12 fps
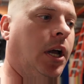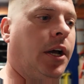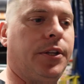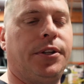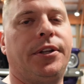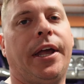
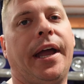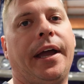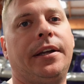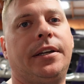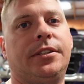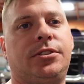Other than
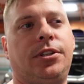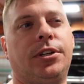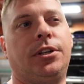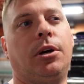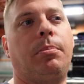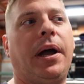that, it's going
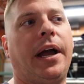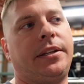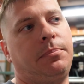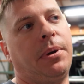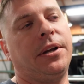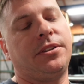to go back
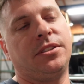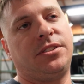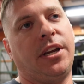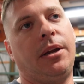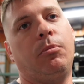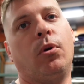about the
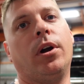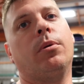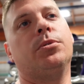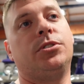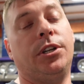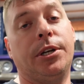same where it
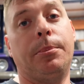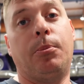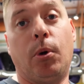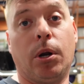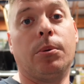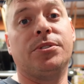
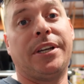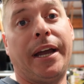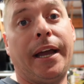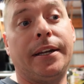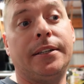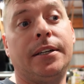was
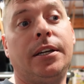at,